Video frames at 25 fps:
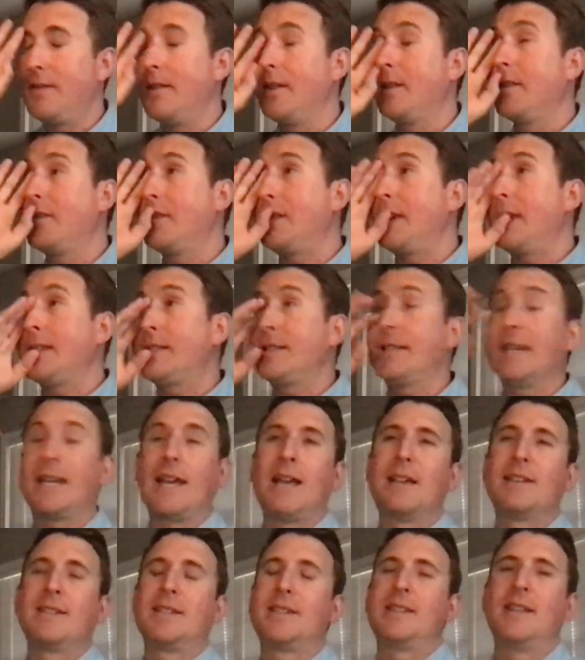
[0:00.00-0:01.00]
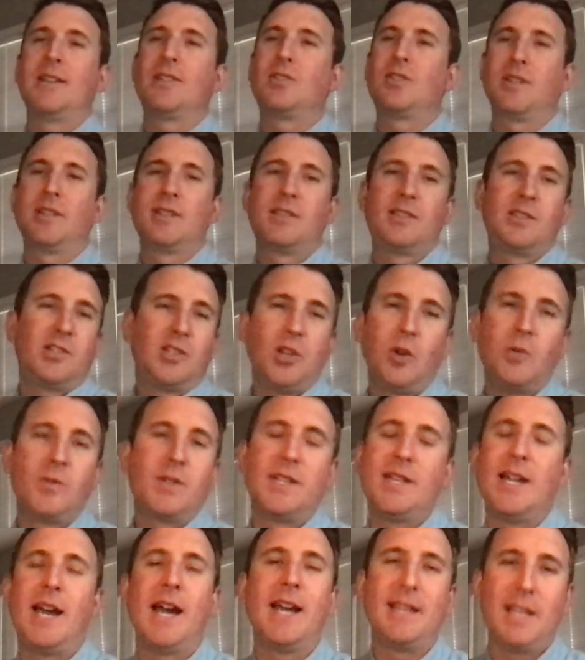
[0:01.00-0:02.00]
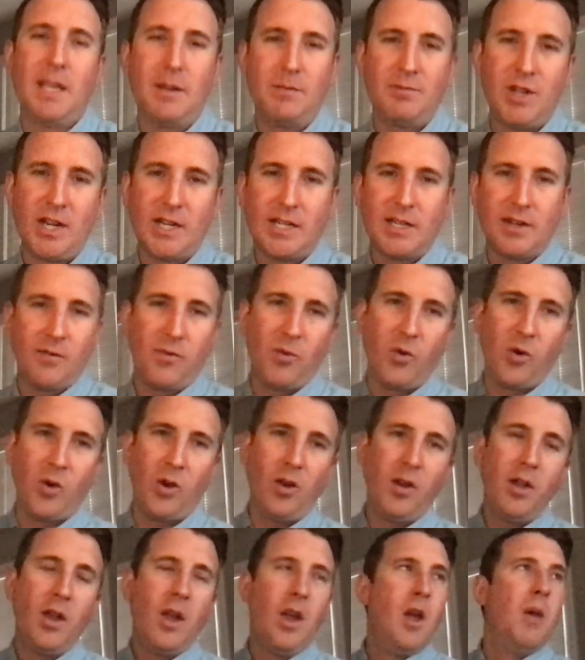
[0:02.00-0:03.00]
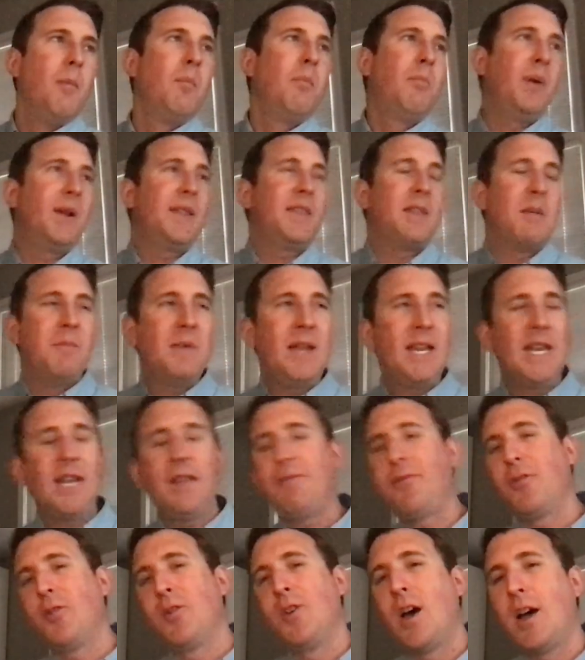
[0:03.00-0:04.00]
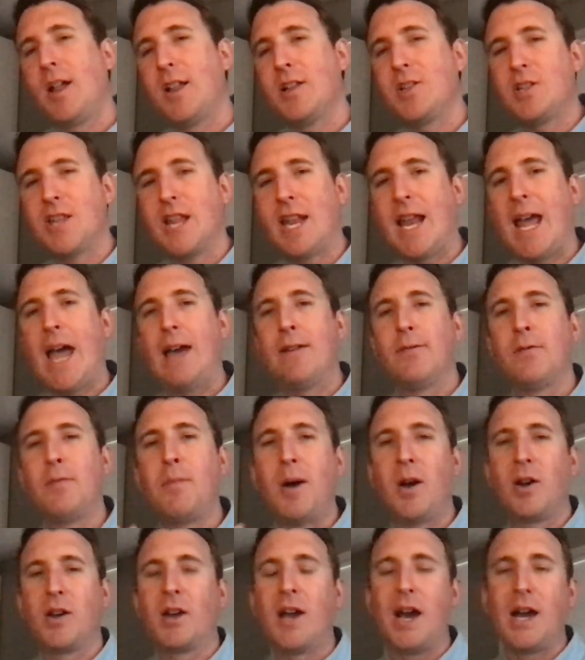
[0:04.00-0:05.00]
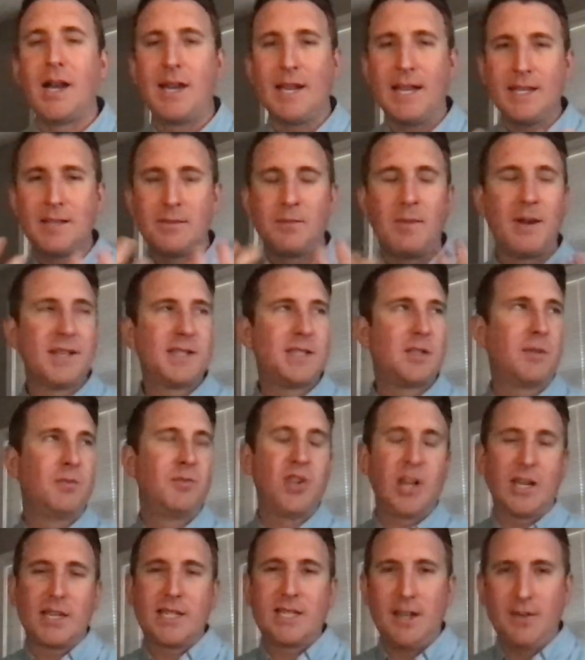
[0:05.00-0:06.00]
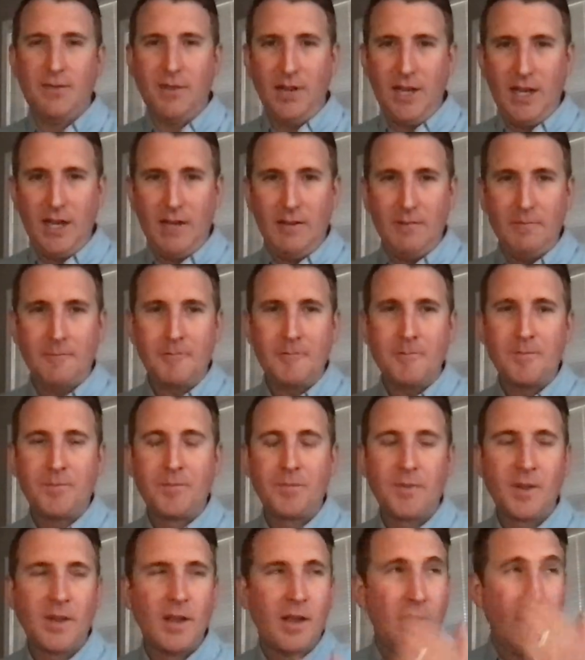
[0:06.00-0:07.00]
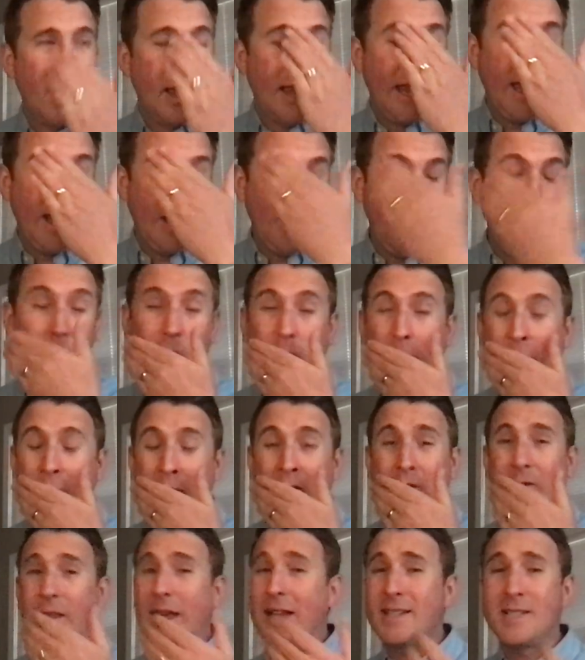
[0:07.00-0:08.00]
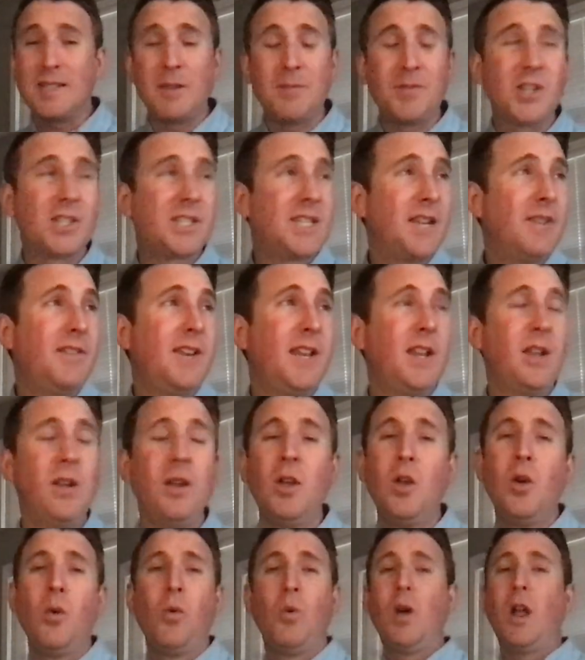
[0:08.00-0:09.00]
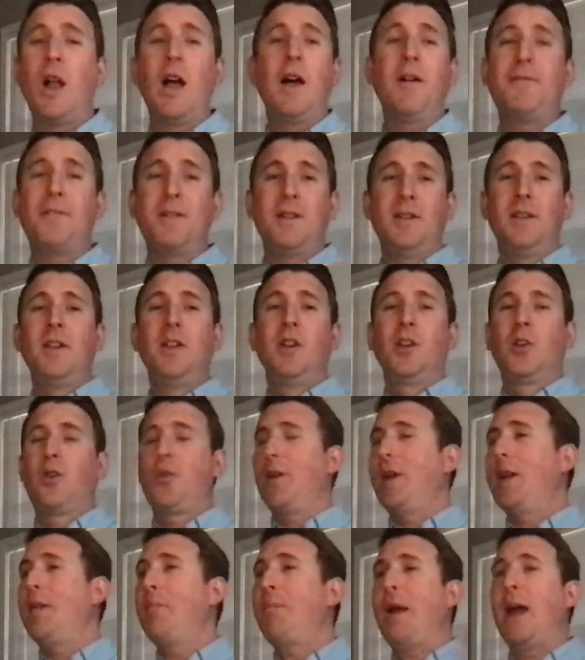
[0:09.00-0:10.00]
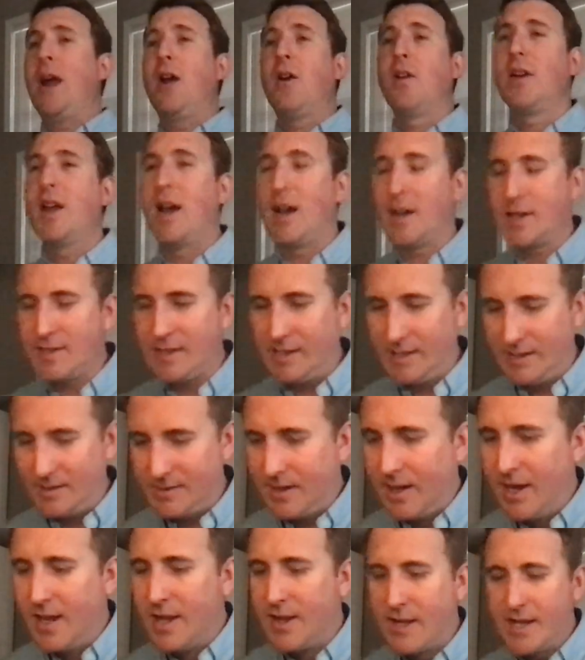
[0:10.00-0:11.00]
Theistic existentialists don't deny the objective world, but the meaningful knowledge that I have about God is my subjectivity. And that subjectivity will often create paradoxes.